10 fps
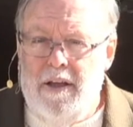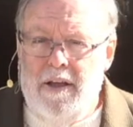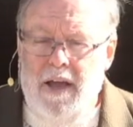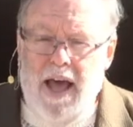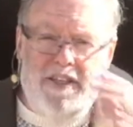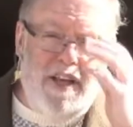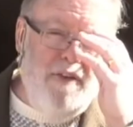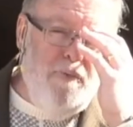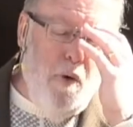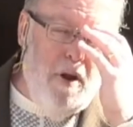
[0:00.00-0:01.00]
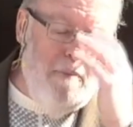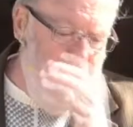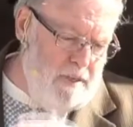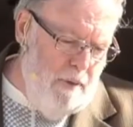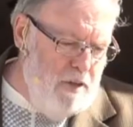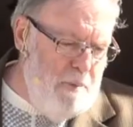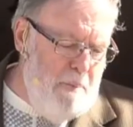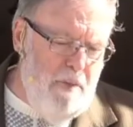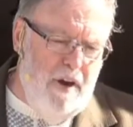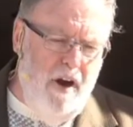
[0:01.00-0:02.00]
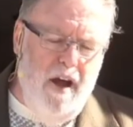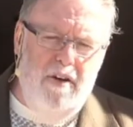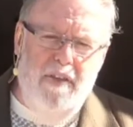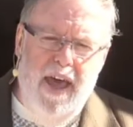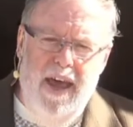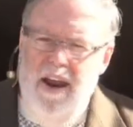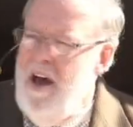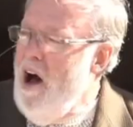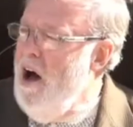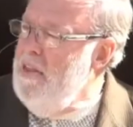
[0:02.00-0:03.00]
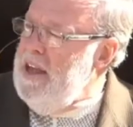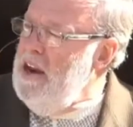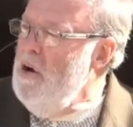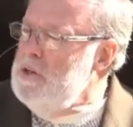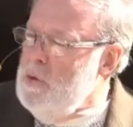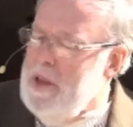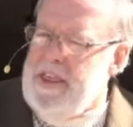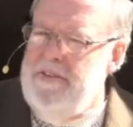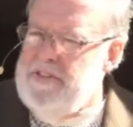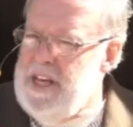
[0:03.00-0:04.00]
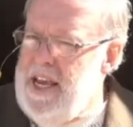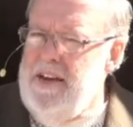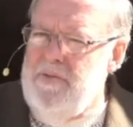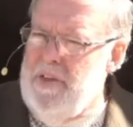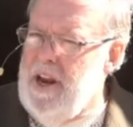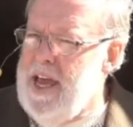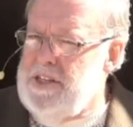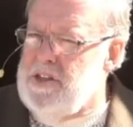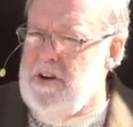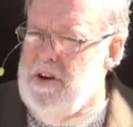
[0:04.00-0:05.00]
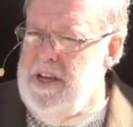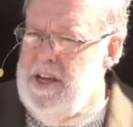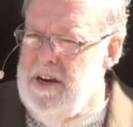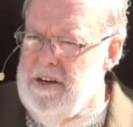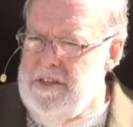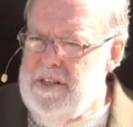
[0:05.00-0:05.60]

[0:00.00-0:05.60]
I say 40 because most people that are under that, all they know is what they've seen for the last 30 years.